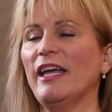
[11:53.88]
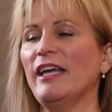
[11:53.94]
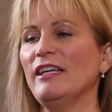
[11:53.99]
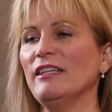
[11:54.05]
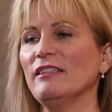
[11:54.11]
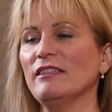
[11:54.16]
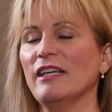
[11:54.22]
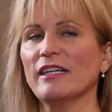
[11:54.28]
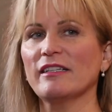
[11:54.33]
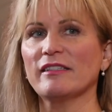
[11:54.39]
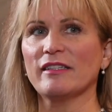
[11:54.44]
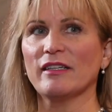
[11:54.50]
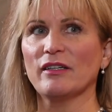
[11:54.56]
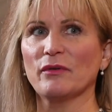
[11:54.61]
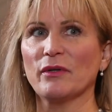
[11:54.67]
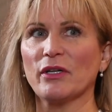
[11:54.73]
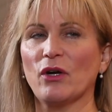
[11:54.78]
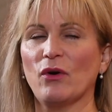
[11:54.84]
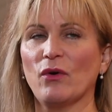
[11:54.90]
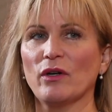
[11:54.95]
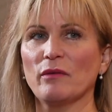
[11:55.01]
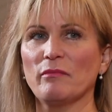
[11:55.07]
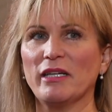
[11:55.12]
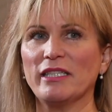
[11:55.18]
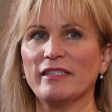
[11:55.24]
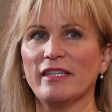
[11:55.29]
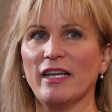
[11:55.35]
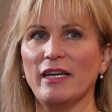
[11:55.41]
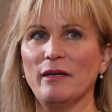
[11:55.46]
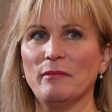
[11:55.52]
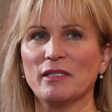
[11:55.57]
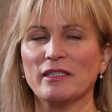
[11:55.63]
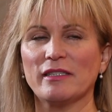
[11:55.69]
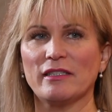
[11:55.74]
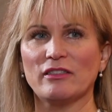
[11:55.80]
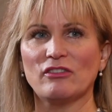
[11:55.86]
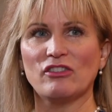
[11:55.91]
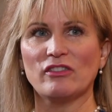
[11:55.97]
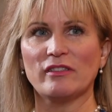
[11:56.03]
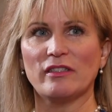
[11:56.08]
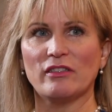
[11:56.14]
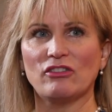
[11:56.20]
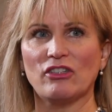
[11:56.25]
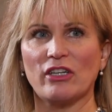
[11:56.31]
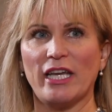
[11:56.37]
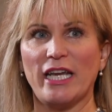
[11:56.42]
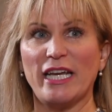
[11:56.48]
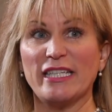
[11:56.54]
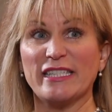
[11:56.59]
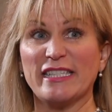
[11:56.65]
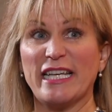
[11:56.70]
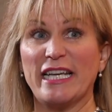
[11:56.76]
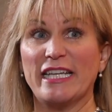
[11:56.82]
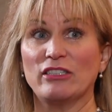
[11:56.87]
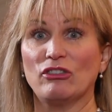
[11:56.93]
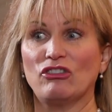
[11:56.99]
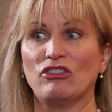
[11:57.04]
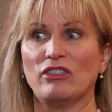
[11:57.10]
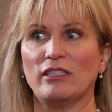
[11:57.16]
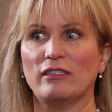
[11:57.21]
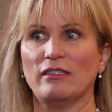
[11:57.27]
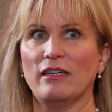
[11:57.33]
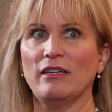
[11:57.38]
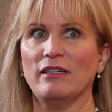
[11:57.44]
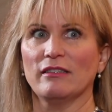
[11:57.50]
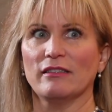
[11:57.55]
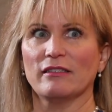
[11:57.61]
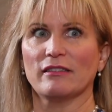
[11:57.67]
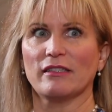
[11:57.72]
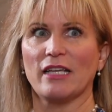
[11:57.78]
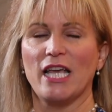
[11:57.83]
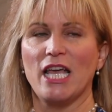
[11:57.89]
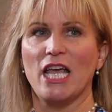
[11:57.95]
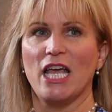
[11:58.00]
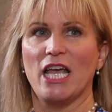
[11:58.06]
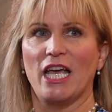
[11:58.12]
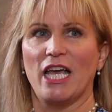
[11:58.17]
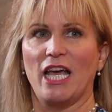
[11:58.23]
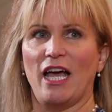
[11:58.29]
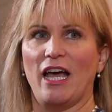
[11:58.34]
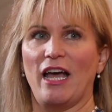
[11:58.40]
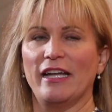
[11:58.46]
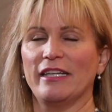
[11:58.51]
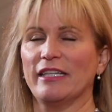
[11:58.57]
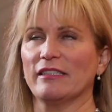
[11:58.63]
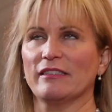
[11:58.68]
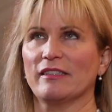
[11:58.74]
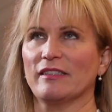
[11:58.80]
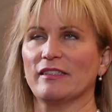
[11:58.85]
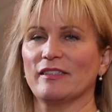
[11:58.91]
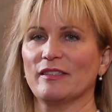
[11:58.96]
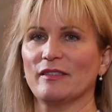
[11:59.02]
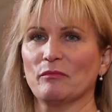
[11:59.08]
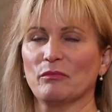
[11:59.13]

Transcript: hey Alexa, record my time on such and such a case, and she does. And it's